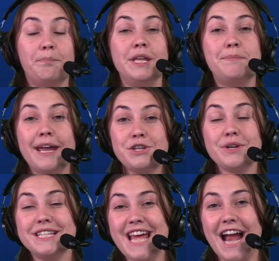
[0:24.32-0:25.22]

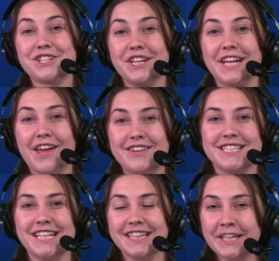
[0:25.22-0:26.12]
Patriots actually gave us
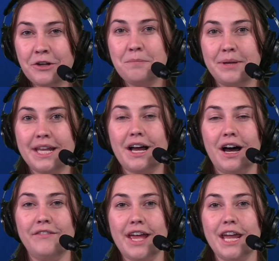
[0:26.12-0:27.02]
a little bit
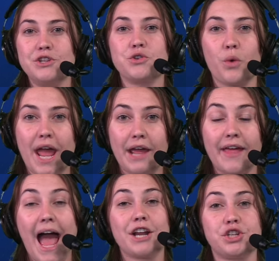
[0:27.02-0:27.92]
of a trade. They
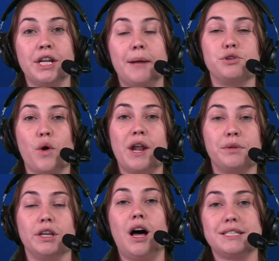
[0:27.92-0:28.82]
actually ended up trading with
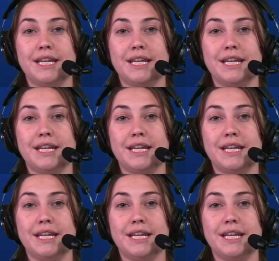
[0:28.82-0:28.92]
the Los